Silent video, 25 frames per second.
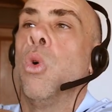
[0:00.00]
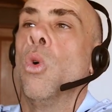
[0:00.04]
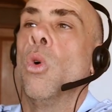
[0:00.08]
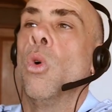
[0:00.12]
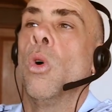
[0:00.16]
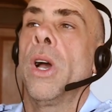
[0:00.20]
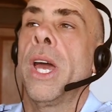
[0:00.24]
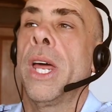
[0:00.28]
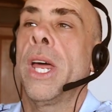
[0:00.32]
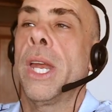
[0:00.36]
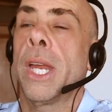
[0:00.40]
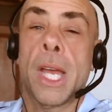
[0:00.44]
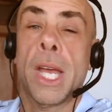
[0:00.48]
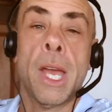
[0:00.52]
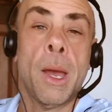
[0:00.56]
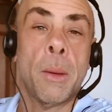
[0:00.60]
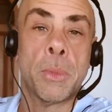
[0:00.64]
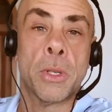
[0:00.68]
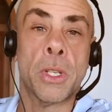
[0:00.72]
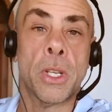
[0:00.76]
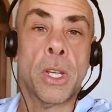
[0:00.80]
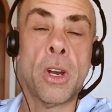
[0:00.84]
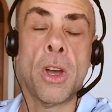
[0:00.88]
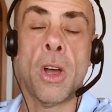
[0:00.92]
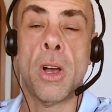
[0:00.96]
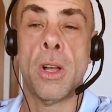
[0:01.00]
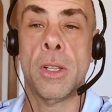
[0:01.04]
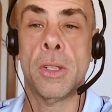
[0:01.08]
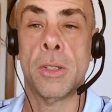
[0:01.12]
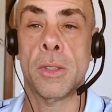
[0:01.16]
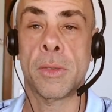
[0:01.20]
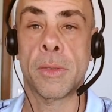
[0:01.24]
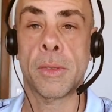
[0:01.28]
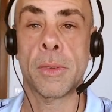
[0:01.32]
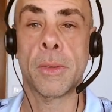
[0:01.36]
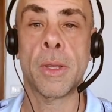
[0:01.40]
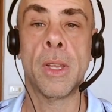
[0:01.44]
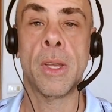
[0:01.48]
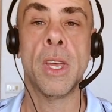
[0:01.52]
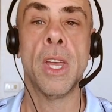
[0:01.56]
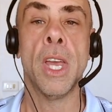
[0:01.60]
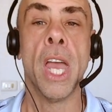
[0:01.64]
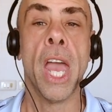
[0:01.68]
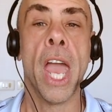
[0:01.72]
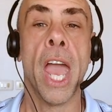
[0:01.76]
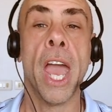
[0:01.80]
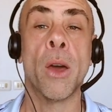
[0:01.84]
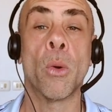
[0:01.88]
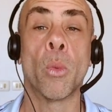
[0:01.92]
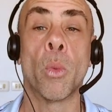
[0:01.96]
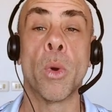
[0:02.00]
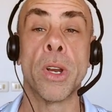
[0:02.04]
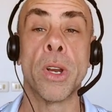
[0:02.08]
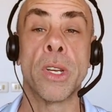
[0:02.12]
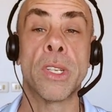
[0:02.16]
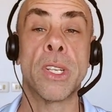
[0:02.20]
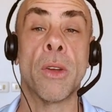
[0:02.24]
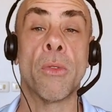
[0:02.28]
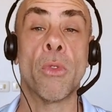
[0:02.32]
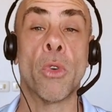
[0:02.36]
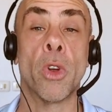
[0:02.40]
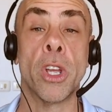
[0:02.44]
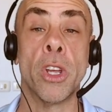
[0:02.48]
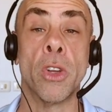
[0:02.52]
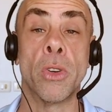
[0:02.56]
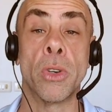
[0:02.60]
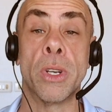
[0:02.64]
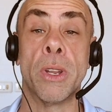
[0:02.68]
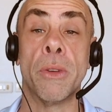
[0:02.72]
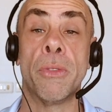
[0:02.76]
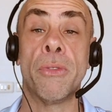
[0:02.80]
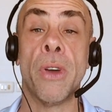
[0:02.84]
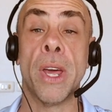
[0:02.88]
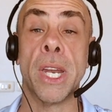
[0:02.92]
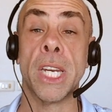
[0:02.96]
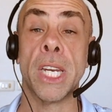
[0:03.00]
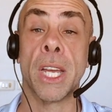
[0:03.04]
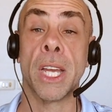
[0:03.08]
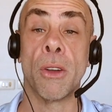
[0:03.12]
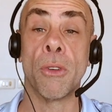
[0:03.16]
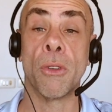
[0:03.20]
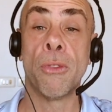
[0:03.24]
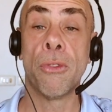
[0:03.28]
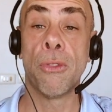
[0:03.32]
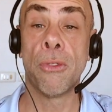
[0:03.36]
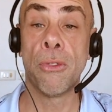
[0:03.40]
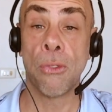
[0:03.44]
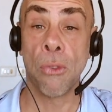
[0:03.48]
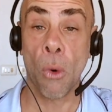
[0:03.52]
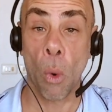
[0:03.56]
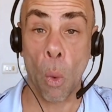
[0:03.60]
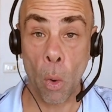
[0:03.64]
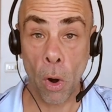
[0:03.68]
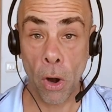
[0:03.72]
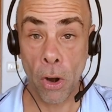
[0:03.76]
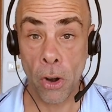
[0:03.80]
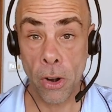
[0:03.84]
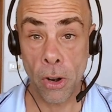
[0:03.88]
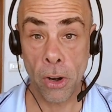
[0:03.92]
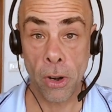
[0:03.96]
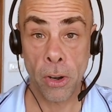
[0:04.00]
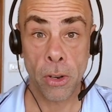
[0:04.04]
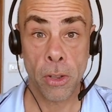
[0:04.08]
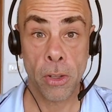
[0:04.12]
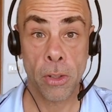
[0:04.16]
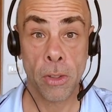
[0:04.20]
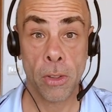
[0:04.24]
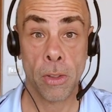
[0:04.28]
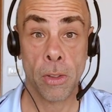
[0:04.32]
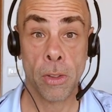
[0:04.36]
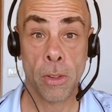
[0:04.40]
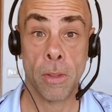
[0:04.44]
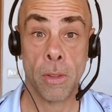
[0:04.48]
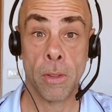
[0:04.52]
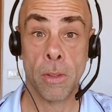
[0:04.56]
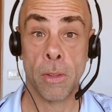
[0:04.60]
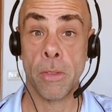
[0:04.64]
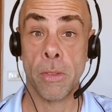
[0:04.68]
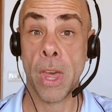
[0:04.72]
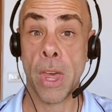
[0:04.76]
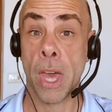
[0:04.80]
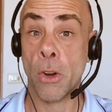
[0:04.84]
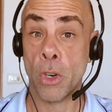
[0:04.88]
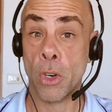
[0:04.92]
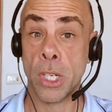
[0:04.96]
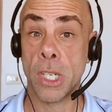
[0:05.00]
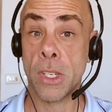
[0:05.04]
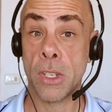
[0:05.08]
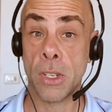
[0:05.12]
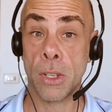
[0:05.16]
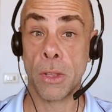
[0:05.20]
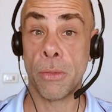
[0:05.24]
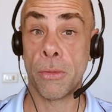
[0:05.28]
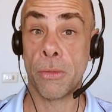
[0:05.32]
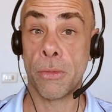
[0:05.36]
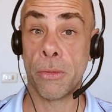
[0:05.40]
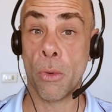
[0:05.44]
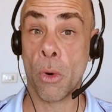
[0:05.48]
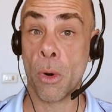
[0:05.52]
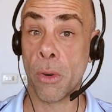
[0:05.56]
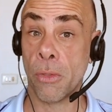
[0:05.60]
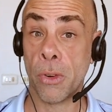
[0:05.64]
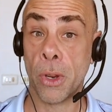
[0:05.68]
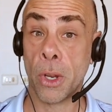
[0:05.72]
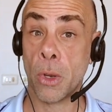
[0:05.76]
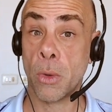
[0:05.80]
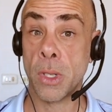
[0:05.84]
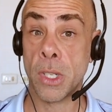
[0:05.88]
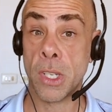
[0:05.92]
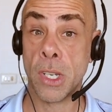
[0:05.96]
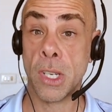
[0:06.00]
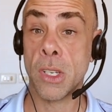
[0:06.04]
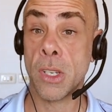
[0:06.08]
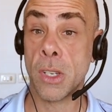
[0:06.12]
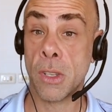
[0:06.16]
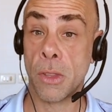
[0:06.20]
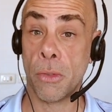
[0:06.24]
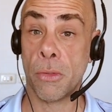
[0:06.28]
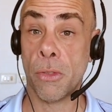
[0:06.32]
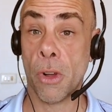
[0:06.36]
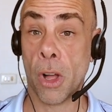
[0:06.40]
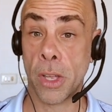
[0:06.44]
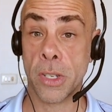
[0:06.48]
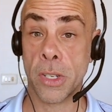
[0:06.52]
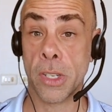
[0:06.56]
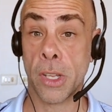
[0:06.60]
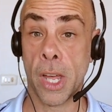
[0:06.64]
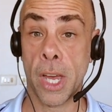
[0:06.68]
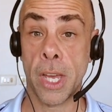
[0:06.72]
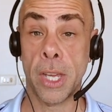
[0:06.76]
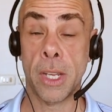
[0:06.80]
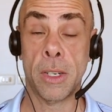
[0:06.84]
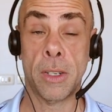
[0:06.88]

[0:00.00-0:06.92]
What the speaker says: And encapsulate all. And where's ever you're defending for the energies of the, or frequencies of the false light?